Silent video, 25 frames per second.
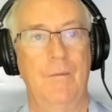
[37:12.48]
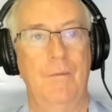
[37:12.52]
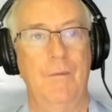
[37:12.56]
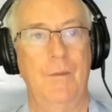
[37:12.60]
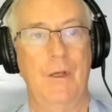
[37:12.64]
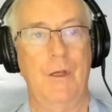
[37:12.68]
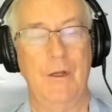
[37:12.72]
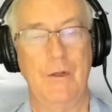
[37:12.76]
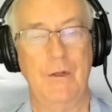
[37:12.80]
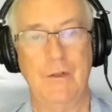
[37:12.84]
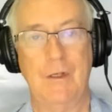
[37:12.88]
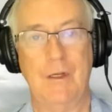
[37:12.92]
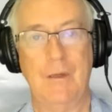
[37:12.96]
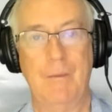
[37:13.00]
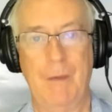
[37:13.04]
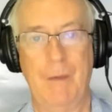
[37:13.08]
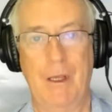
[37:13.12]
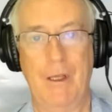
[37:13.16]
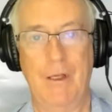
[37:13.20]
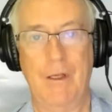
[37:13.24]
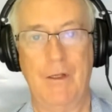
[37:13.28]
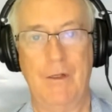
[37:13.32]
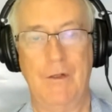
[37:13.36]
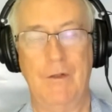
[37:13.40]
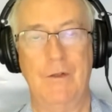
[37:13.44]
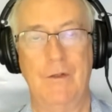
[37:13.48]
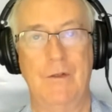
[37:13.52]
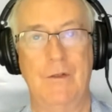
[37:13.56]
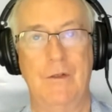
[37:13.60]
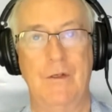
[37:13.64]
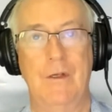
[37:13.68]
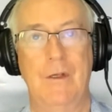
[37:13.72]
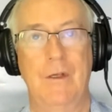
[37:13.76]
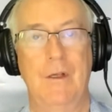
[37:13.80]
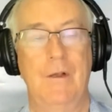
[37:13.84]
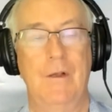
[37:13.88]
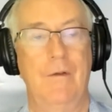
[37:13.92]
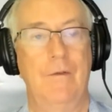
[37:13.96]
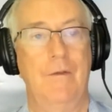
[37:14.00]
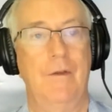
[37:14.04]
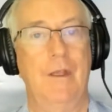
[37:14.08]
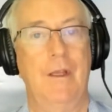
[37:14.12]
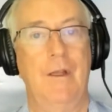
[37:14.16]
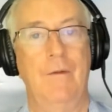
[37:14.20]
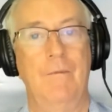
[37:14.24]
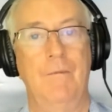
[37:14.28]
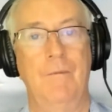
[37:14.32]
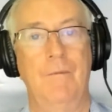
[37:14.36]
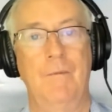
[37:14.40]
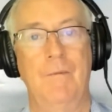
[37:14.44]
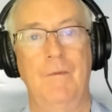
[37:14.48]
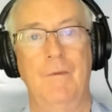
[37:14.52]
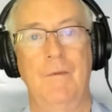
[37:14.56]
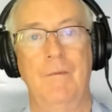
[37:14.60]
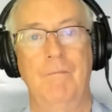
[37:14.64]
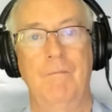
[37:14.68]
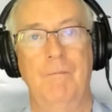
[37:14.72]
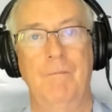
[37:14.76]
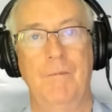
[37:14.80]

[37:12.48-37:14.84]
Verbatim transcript: policymakers, then